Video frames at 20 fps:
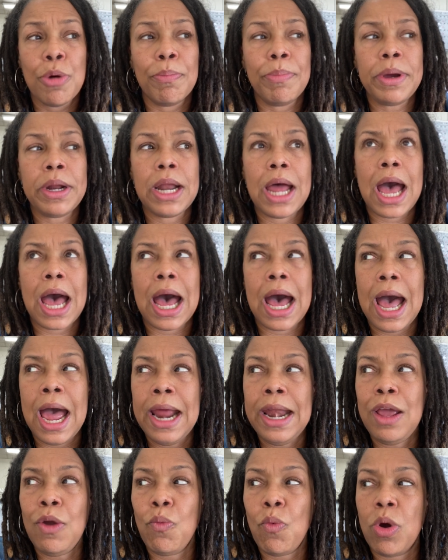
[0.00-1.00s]
but I
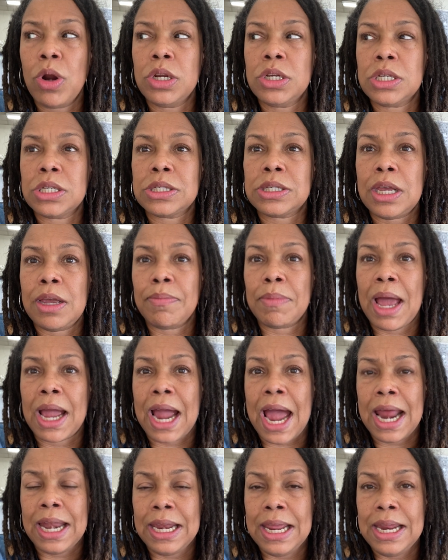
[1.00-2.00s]
didn't want to just seem
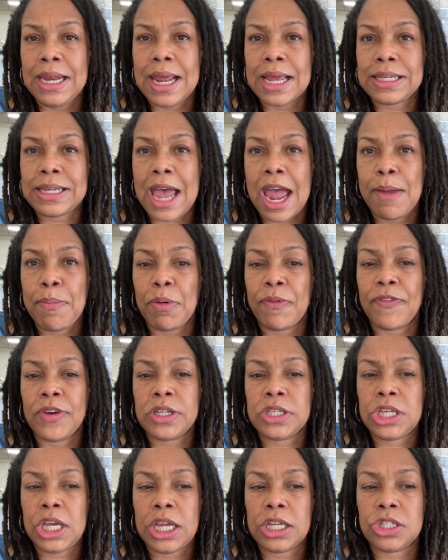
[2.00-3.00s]
like I need that type of
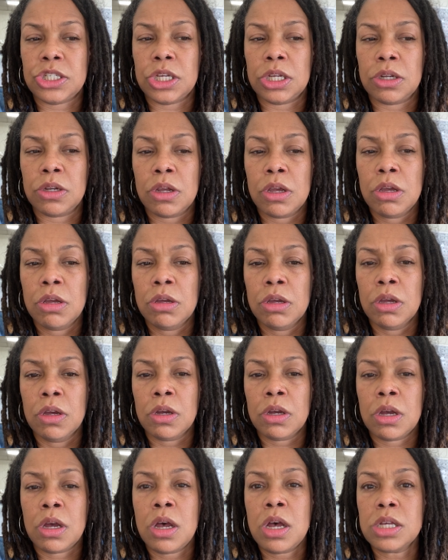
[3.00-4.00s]
attention
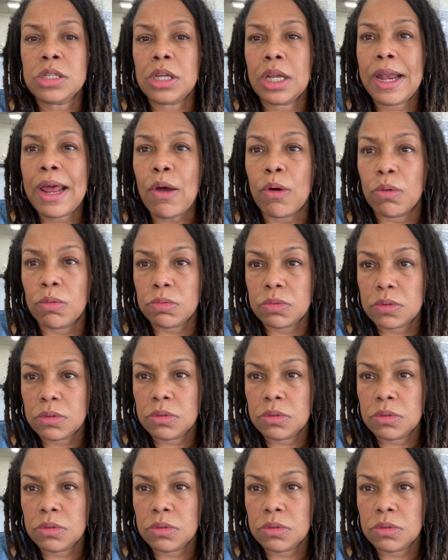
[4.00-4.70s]
because I don't